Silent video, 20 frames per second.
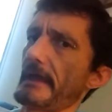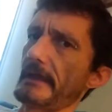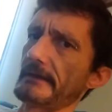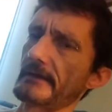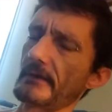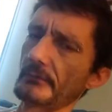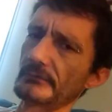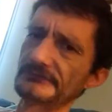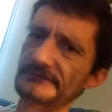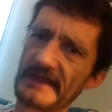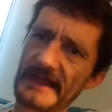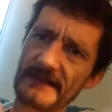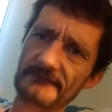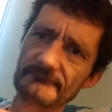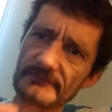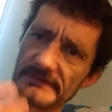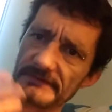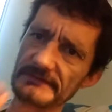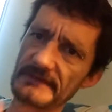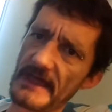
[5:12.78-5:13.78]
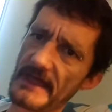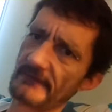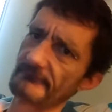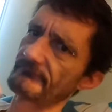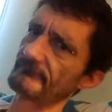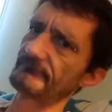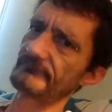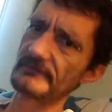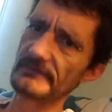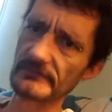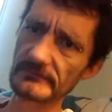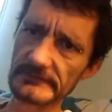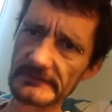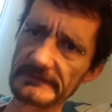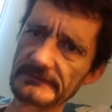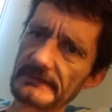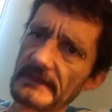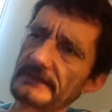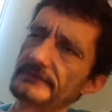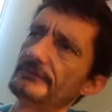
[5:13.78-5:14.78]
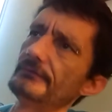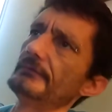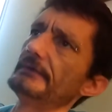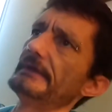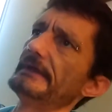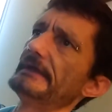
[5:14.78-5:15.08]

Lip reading: And I was having that feeling that you